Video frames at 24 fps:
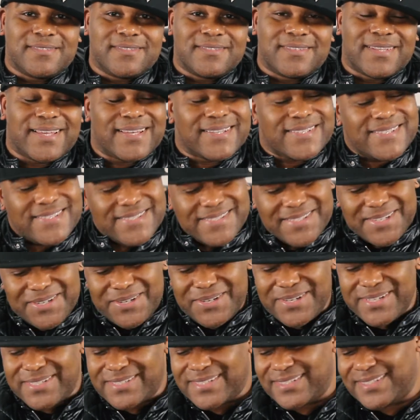Like
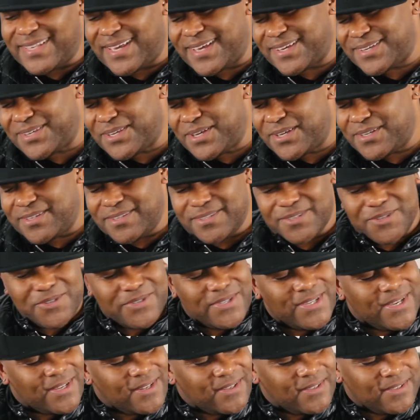seriously, you
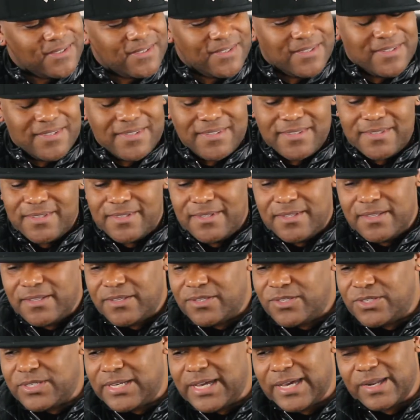
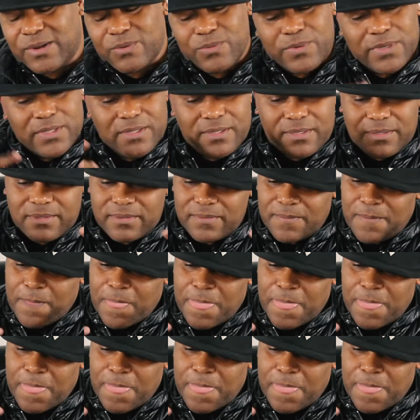gotta really